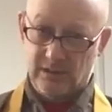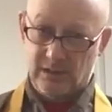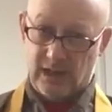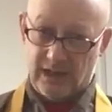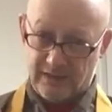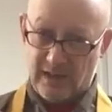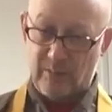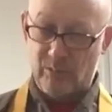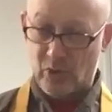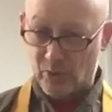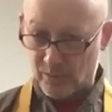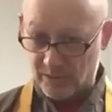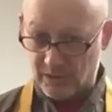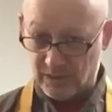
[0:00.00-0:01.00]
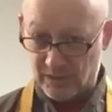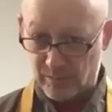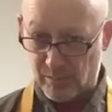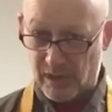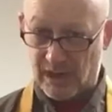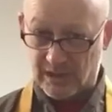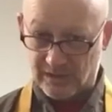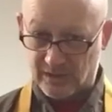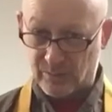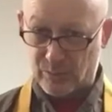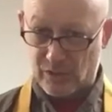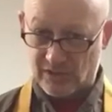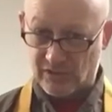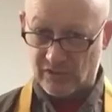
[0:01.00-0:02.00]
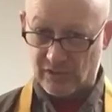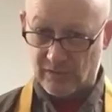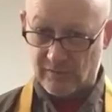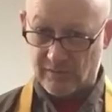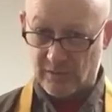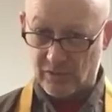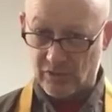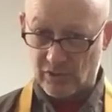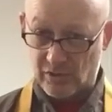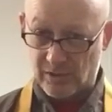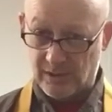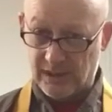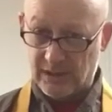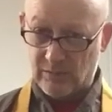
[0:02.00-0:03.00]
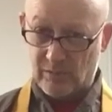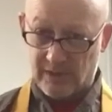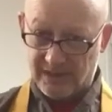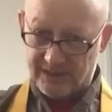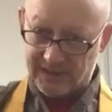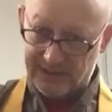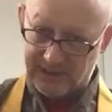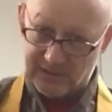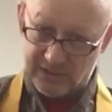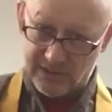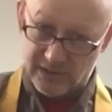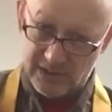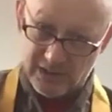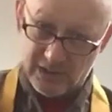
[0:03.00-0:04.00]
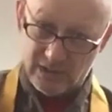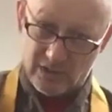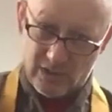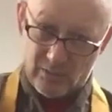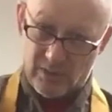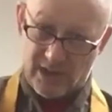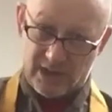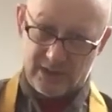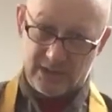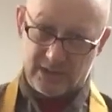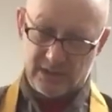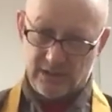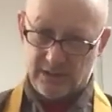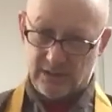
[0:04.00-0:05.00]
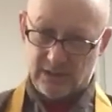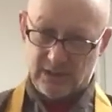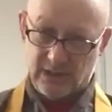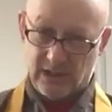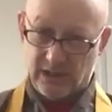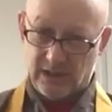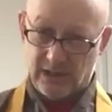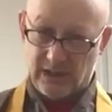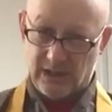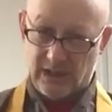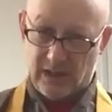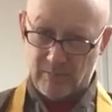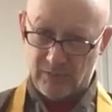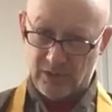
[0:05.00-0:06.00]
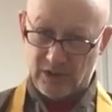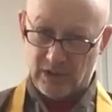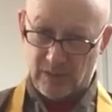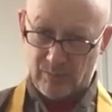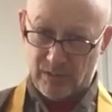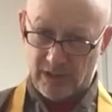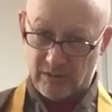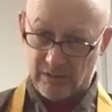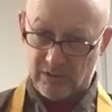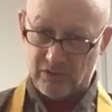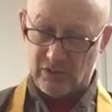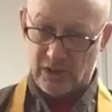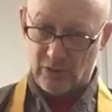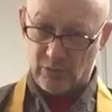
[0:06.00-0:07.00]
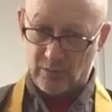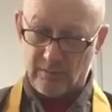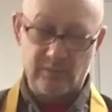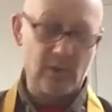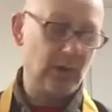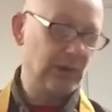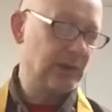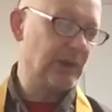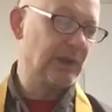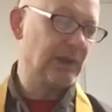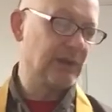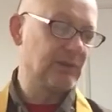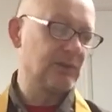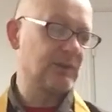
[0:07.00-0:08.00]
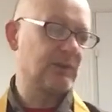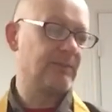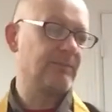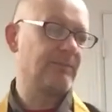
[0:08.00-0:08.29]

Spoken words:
at that moment in past, present and future, where he sees into the direct, empty and boundless nature of all things.